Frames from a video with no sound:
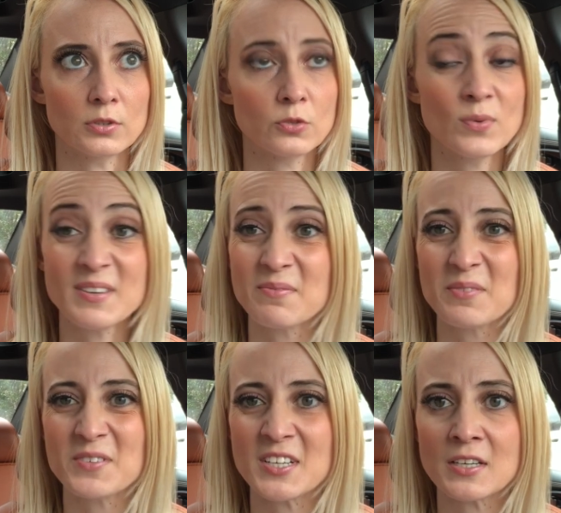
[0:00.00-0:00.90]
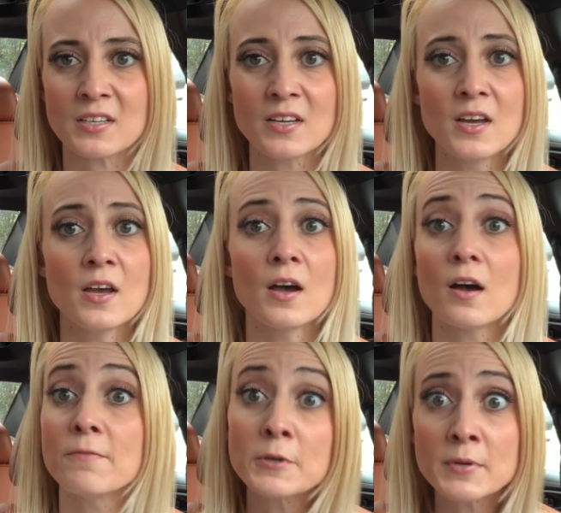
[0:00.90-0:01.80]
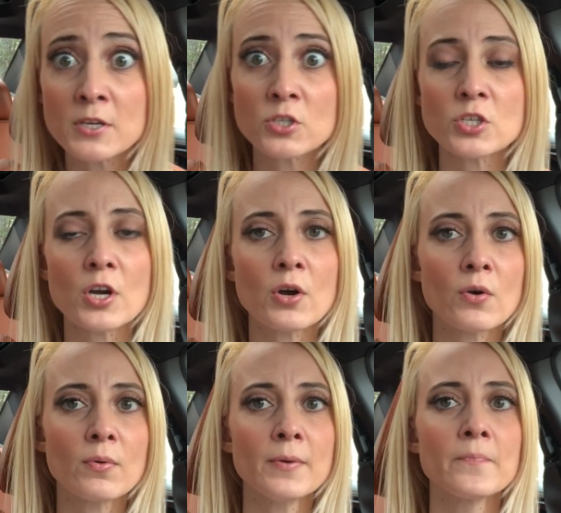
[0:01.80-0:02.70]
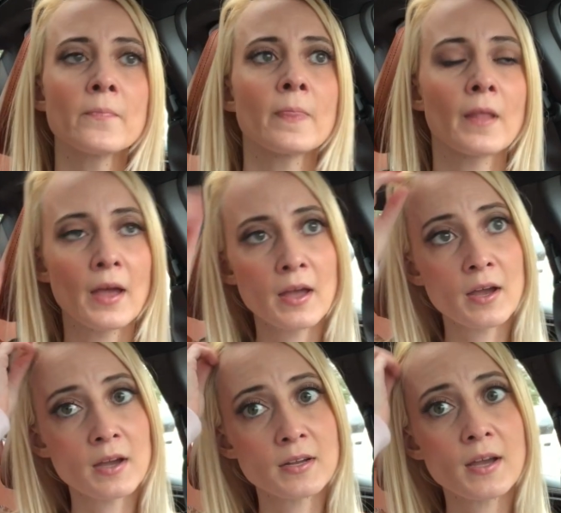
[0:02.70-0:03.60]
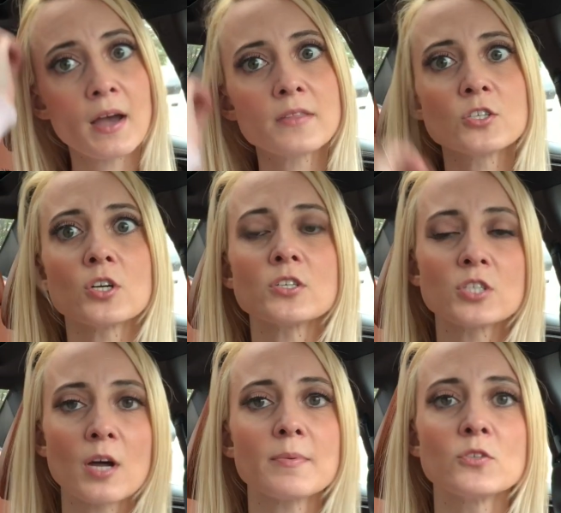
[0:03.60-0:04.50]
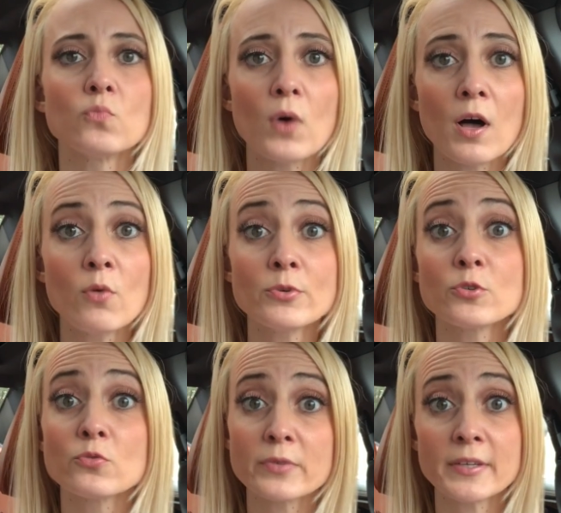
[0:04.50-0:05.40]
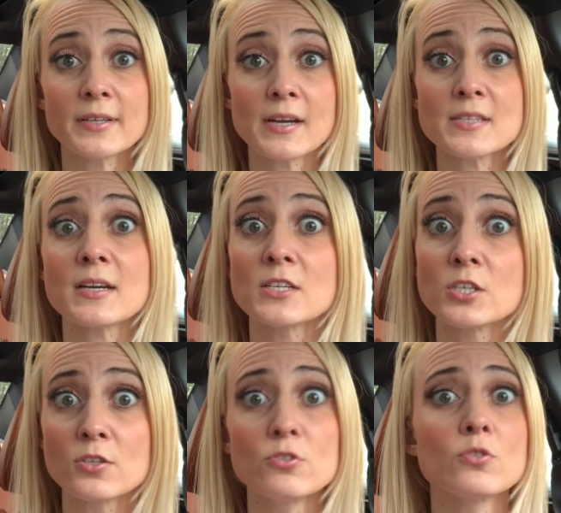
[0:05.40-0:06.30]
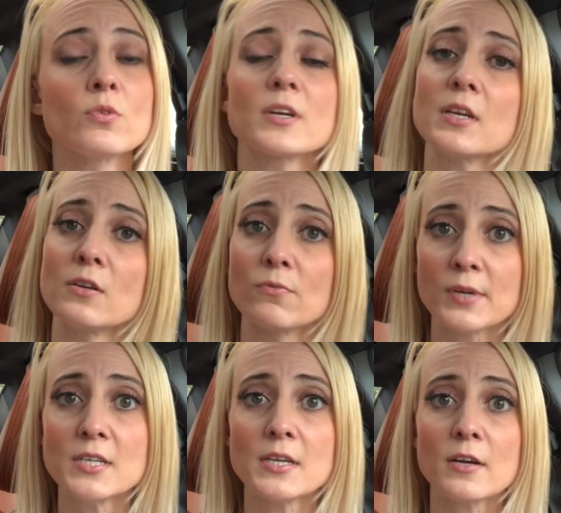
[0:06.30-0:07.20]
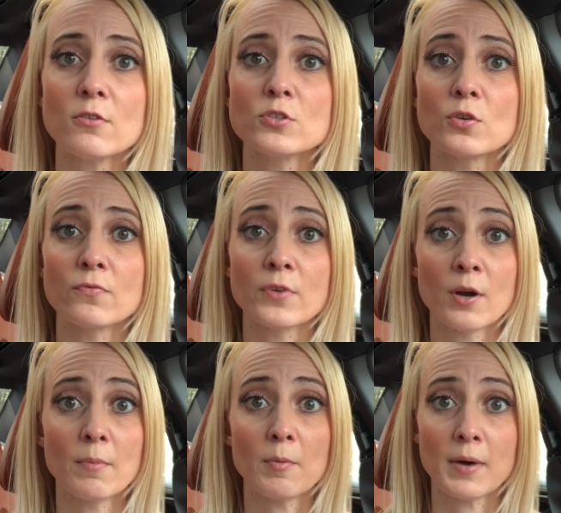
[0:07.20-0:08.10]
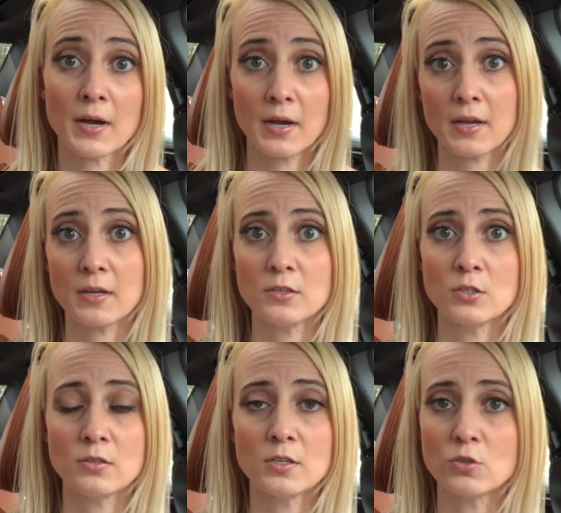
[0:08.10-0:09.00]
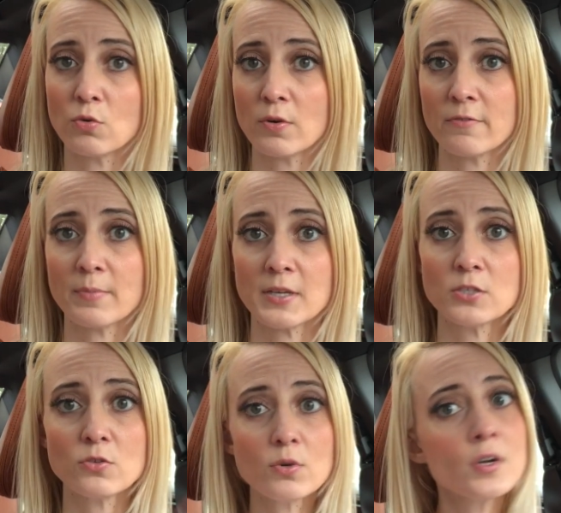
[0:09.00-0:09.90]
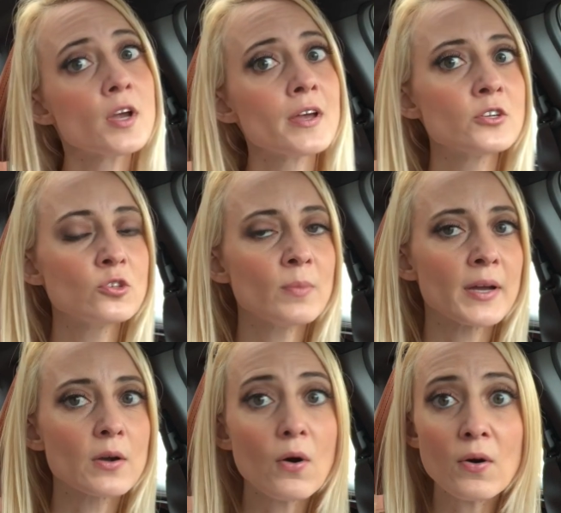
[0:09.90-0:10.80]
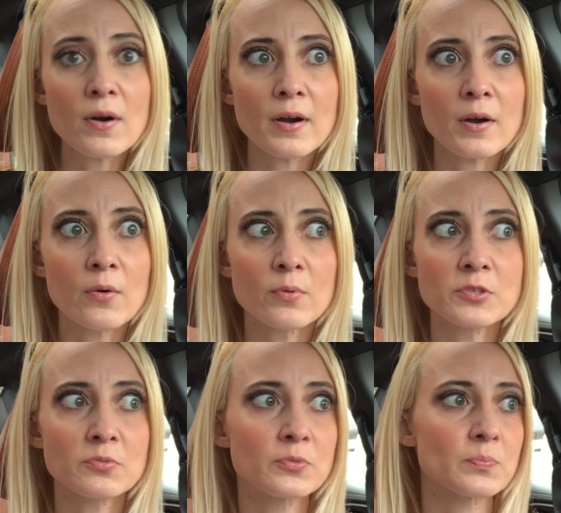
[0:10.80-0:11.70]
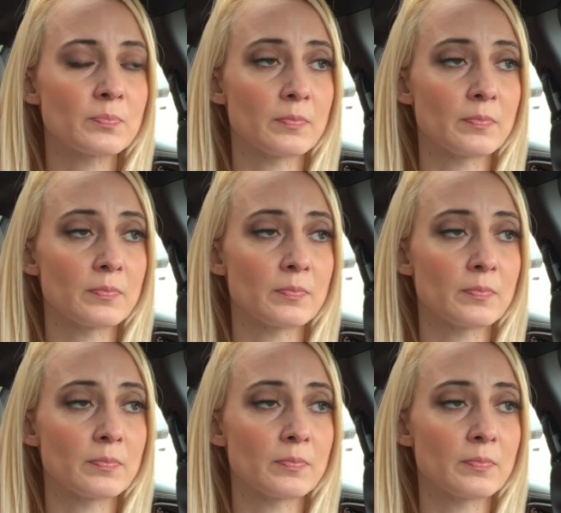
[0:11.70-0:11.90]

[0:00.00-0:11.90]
2015, a few years ago, and it had the start stop as well, which was really nice. I actually used to work in retail, so from the door of my store to my car, which was